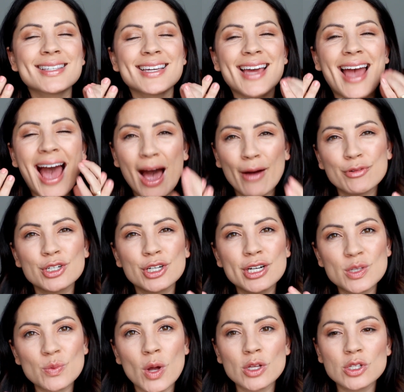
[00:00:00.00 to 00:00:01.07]
it after
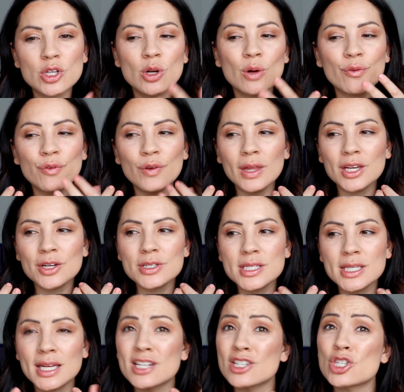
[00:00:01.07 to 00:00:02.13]
as well so you don't feel like your
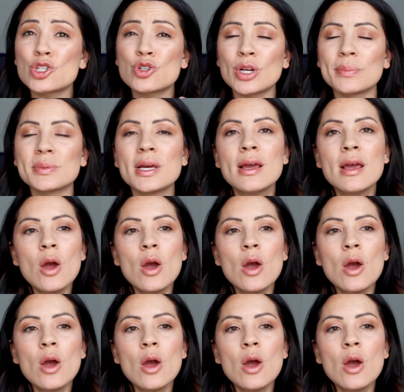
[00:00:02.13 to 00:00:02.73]
skin is stripped.